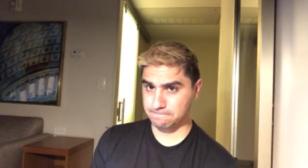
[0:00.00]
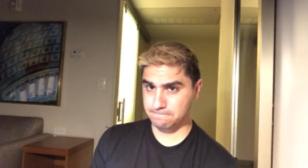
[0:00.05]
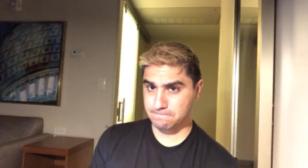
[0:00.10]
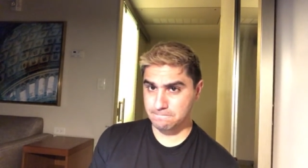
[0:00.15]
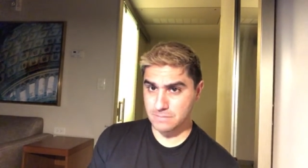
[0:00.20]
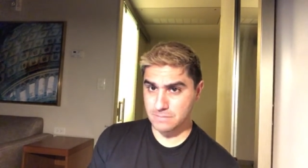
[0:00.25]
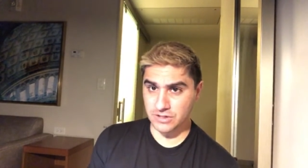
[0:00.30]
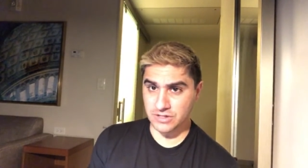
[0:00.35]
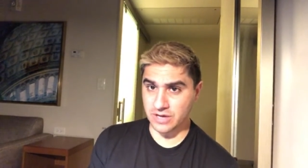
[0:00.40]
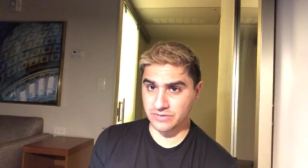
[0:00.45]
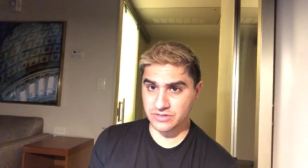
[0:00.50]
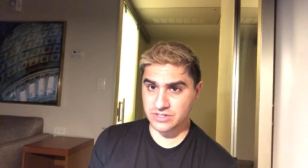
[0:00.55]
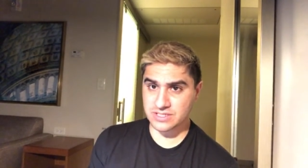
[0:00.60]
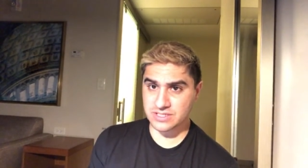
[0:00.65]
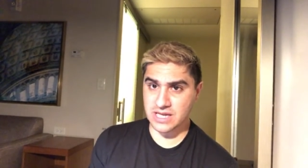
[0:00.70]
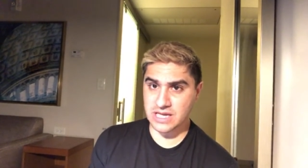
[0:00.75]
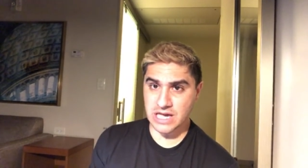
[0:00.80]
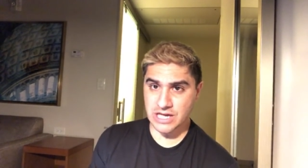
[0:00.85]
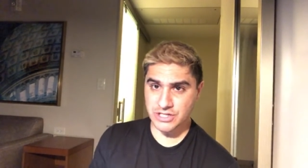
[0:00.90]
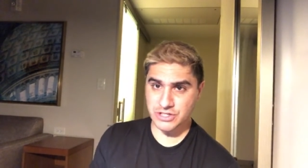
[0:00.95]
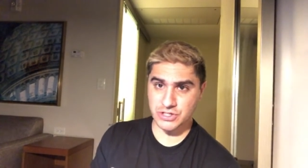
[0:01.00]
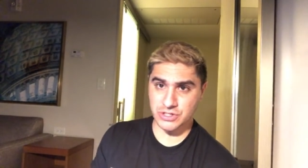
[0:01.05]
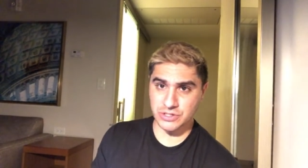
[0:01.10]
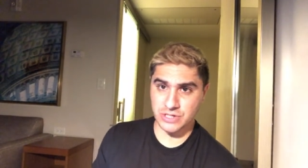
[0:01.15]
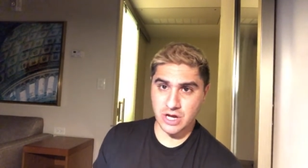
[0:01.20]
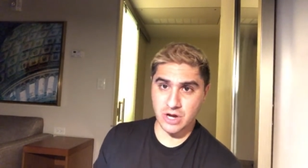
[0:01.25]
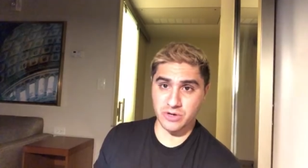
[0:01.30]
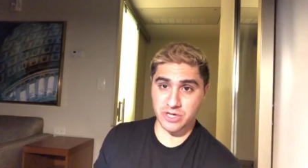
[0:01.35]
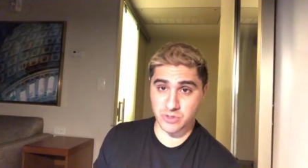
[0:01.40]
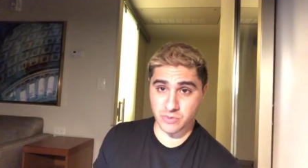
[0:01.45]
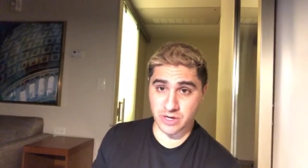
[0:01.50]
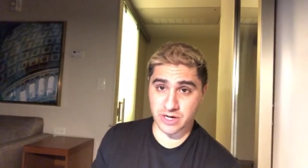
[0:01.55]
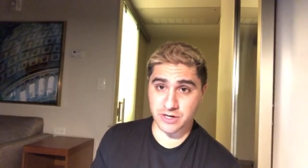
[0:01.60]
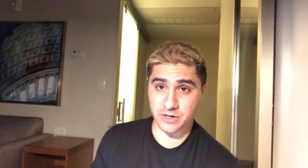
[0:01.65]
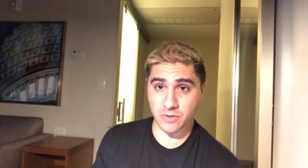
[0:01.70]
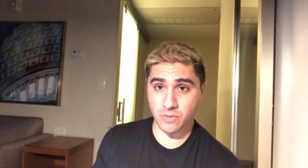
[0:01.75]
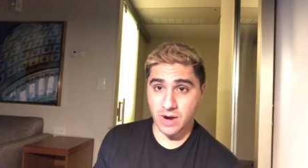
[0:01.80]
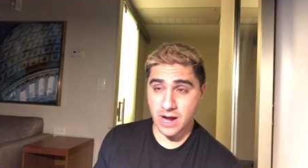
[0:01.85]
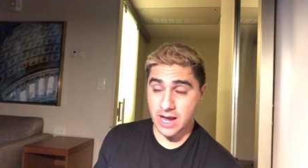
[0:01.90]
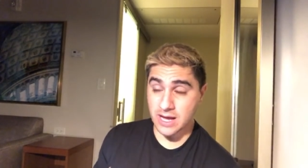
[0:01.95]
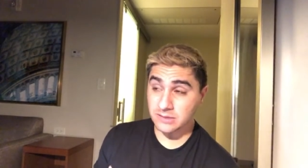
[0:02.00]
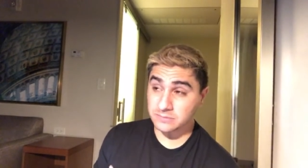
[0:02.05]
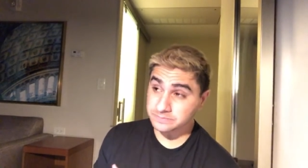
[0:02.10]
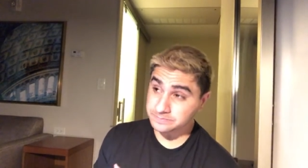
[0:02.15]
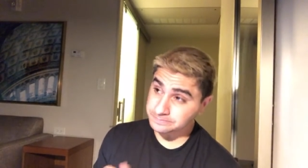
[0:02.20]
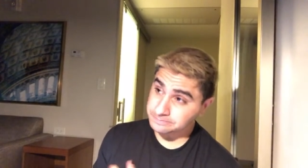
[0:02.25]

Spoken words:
He'll never say yes or no. You want to know why?